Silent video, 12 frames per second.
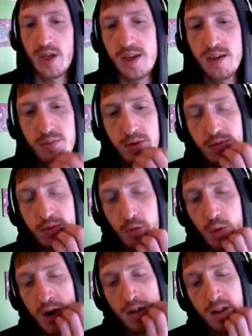even if
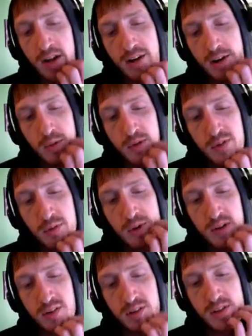you're a whale, I heard one of the
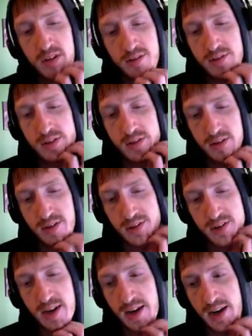whales out there
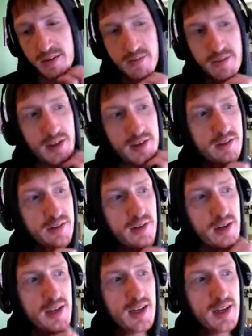does not have this.